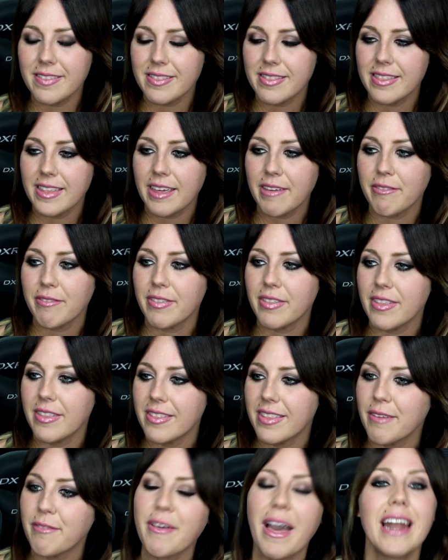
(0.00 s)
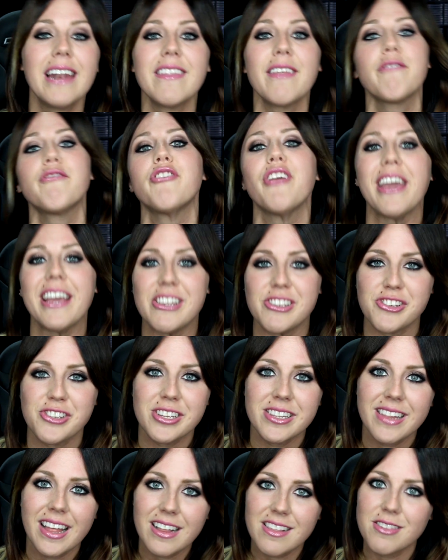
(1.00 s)
they've changed,
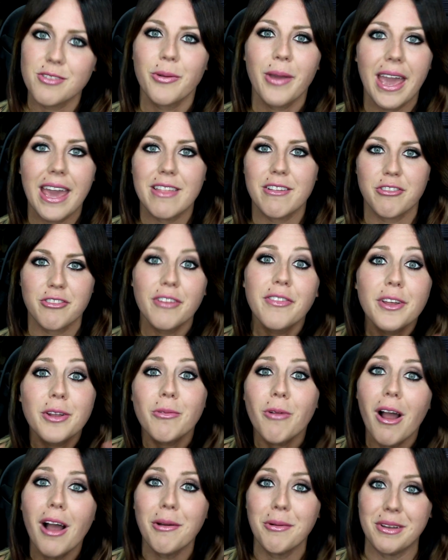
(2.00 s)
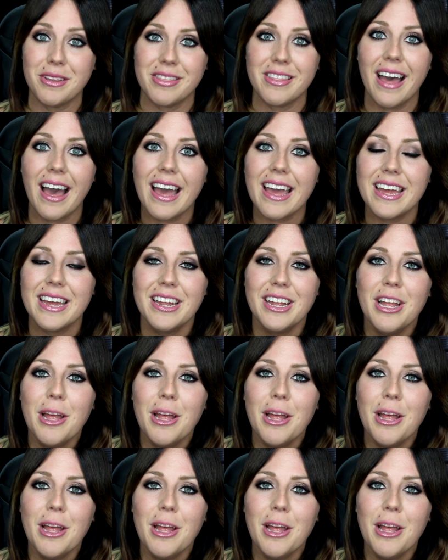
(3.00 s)
and that's okay. There's nothing wrong with that.